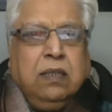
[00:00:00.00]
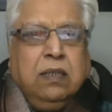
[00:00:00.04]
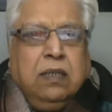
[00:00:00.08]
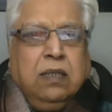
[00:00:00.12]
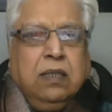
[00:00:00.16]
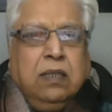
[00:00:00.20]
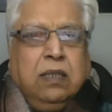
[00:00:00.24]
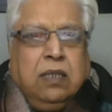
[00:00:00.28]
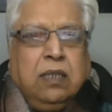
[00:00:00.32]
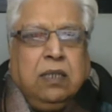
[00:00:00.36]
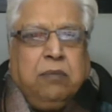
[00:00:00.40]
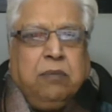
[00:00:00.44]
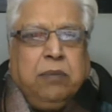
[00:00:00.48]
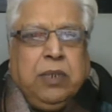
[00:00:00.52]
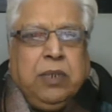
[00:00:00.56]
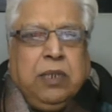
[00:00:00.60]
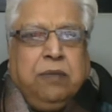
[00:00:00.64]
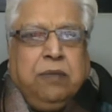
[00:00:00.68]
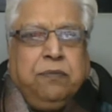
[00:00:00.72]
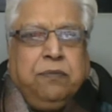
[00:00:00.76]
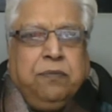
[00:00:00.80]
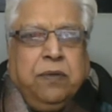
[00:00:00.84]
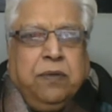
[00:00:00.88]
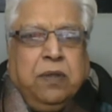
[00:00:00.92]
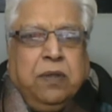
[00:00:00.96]

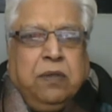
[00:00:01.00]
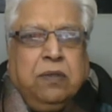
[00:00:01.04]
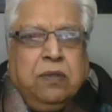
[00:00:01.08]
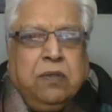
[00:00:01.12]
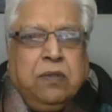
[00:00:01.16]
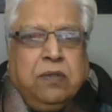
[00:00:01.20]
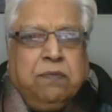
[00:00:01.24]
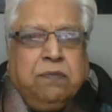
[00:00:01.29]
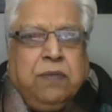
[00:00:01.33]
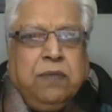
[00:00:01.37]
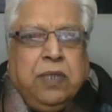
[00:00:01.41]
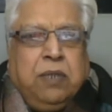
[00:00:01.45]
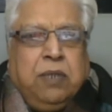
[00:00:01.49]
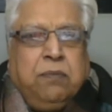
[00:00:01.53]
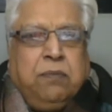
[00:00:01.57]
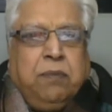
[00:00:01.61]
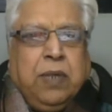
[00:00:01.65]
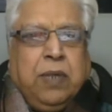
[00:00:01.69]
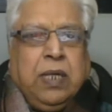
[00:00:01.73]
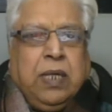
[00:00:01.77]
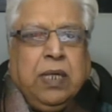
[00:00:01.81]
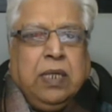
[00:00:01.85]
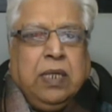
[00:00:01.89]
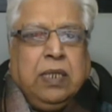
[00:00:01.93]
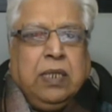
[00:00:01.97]
Remedy follows well
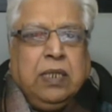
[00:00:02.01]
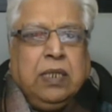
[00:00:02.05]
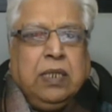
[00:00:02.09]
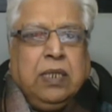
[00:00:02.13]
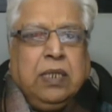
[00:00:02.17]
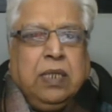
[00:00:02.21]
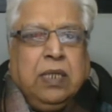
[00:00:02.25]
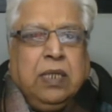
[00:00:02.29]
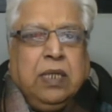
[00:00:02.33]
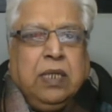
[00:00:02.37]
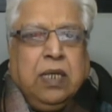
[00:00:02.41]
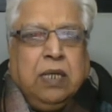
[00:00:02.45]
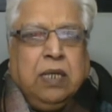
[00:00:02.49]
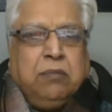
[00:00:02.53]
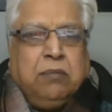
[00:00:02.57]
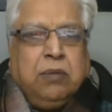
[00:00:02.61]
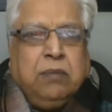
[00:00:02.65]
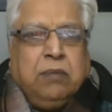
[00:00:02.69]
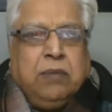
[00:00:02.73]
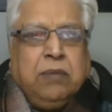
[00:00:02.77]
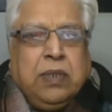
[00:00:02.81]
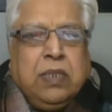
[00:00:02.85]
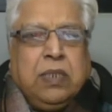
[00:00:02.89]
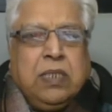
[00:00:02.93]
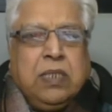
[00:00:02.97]
by
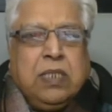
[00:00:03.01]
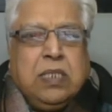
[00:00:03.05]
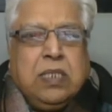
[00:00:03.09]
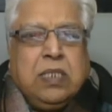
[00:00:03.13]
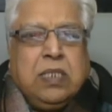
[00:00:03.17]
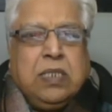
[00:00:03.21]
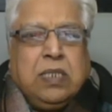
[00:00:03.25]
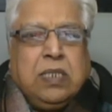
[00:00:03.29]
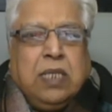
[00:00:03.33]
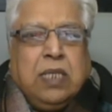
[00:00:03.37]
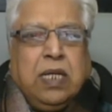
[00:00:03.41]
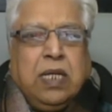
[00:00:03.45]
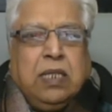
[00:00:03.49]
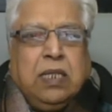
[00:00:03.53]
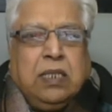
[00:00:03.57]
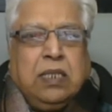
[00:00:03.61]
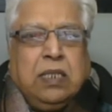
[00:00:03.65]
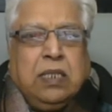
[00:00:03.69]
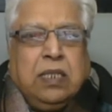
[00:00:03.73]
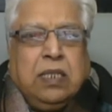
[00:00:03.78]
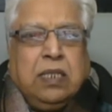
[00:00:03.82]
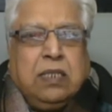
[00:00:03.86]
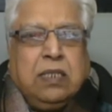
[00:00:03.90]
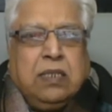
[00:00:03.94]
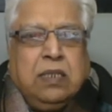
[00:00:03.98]
hamamelis,
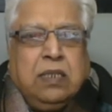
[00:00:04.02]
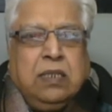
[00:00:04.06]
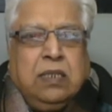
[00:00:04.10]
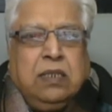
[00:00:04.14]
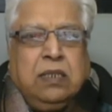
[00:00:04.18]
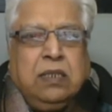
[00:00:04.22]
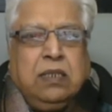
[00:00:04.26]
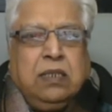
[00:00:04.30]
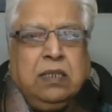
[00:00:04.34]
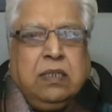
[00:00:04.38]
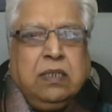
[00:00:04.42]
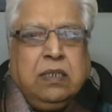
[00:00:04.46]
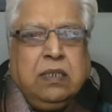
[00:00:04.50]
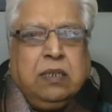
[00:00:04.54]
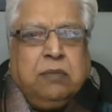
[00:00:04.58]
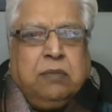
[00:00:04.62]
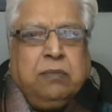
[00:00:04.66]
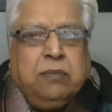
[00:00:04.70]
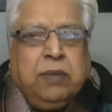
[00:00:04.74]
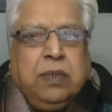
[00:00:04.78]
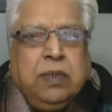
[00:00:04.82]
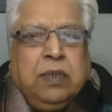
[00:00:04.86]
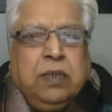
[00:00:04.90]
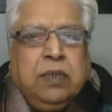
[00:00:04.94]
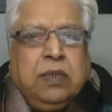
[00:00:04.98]
nitric acid,
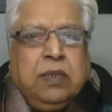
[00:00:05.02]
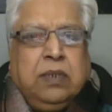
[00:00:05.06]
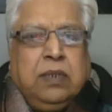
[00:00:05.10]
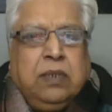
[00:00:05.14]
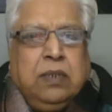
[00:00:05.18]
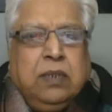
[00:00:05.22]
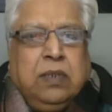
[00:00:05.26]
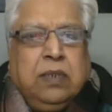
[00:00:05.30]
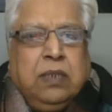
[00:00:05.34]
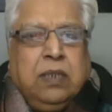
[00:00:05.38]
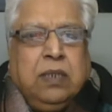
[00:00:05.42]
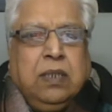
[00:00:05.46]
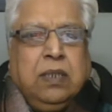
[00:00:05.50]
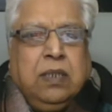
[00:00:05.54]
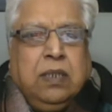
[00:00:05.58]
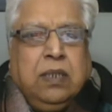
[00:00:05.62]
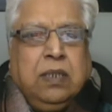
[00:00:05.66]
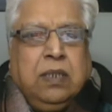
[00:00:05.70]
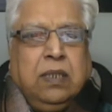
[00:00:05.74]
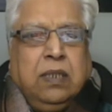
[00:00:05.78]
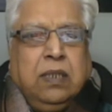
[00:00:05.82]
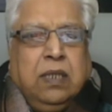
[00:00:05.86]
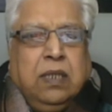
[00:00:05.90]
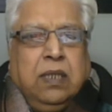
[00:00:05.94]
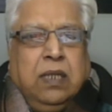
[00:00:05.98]
terebinth.
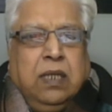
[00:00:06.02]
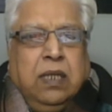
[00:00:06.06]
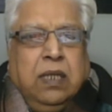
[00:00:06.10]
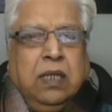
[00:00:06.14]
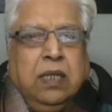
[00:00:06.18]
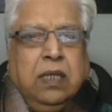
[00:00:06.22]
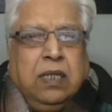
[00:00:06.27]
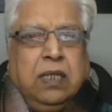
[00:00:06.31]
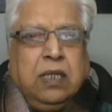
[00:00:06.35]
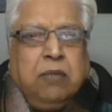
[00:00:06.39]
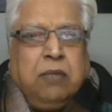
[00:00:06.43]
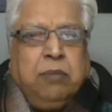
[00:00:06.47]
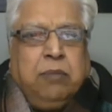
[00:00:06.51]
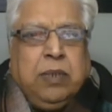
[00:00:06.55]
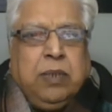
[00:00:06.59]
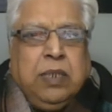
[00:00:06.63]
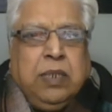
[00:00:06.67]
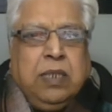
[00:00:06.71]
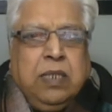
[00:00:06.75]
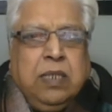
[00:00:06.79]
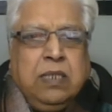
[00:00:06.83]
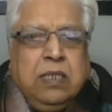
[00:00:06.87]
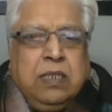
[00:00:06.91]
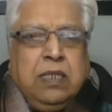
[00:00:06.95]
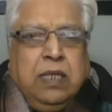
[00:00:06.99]

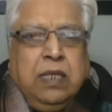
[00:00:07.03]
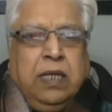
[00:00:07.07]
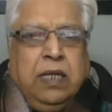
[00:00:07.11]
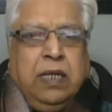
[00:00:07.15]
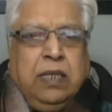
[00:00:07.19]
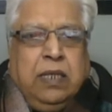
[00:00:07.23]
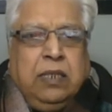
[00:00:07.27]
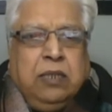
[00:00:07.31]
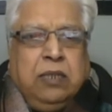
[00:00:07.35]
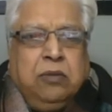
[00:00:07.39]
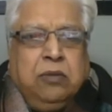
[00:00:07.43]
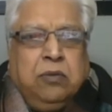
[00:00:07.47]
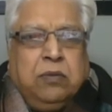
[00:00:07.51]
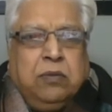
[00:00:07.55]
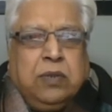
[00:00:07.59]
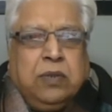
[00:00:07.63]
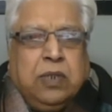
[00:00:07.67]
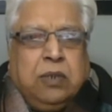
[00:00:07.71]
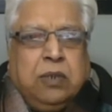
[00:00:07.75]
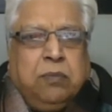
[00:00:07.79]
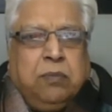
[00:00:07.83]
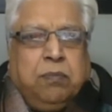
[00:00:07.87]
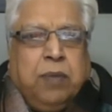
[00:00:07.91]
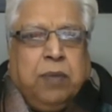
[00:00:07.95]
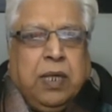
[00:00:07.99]
Remedy is
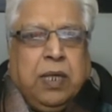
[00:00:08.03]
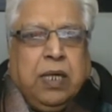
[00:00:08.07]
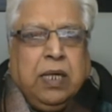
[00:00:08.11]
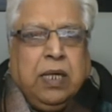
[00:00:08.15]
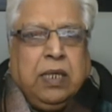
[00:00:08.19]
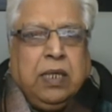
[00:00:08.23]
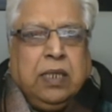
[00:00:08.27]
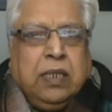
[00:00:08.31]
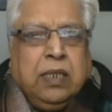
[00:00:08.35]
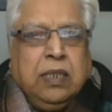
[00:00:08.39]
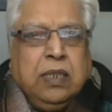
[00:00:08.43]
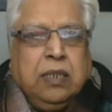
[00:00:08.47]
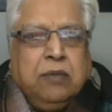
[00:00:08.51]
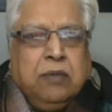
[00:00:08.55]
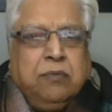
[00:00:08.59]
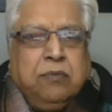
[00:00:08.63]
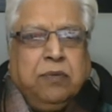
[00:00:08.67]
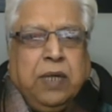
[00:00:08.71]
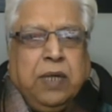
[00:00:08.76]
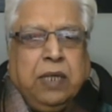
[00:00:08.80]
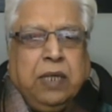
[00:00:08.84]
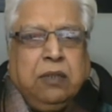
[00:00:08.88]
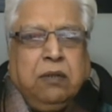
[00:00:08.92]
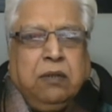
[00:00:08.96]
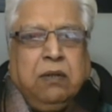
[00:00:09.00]
antidoted by
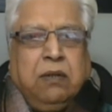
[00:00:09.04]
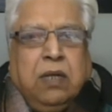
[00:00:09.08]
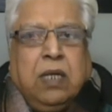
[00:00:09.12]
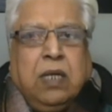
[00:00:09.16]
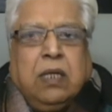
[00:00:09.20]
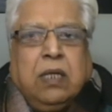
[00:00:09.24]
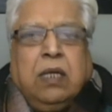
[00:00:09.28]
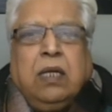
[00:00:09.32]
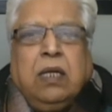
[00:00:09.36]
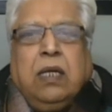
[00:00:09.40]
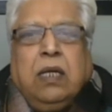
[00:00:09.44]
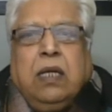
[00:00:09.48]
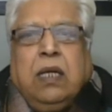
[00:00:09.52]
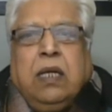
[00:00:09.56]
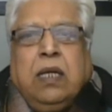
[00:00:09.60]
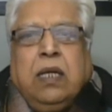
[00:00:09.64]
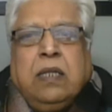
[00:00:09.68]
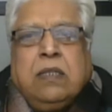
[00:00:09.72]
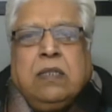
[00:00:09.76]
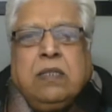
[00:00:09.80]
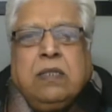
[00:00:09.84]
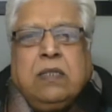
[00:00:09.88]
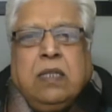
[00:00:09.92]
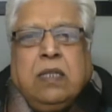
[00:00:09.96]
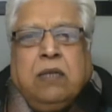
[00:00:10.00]
phytolacca
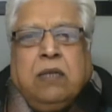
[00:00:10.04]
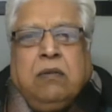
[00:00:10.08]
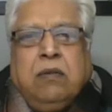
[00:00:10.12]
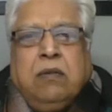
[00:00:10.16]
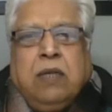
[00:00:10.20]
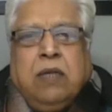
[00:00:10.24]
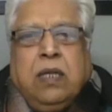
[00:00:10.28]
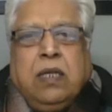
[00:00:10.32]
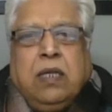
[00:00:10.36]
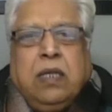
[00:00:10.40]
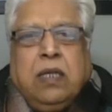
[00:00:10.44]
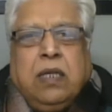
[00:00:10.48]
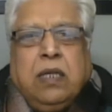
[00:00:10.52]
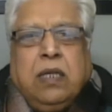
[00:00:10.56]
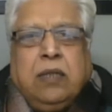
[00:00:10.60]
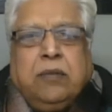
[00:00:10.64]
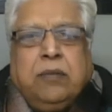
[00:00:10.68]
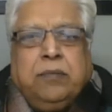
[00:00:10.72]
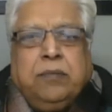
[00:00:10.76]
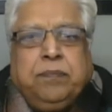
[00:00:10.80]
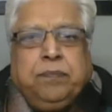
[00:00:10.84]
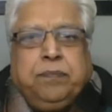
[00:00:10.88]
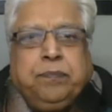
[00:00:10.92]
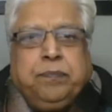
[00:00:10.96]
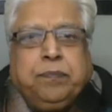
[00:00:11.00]
and sanguinaria.
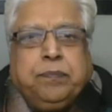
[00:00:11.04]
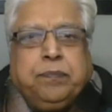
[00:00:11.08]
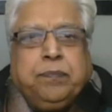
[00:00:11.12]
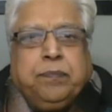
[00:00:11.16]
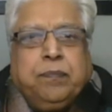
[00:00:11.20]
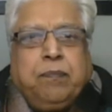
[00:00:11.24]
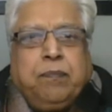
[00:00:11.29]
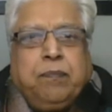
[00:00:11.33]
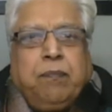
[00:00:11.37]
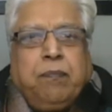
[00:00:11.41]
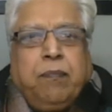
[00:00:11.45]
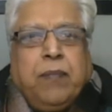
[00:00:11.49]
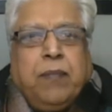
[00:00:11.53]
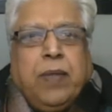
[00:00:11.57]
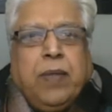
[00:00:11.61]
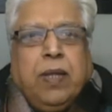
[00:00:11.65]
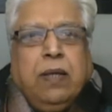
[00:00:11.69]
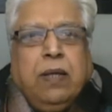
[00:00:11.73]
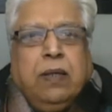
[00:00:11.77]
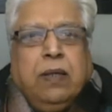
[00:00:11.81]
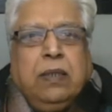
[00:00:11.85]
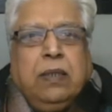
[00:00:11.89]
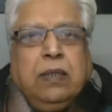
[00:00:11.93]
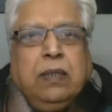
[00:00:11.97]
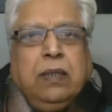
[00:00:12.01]

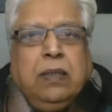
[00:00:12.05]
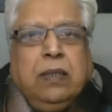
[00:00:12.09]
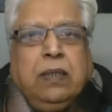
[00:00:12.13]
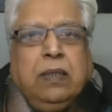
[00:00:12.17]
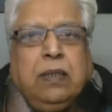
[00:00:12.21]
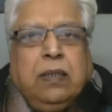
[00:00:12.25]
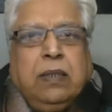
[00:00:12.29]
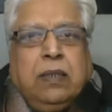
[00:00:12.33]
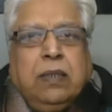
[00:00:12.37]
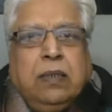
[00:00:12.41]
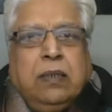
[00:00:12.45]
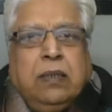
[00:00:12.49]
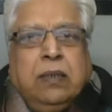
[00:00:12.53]
Clinical.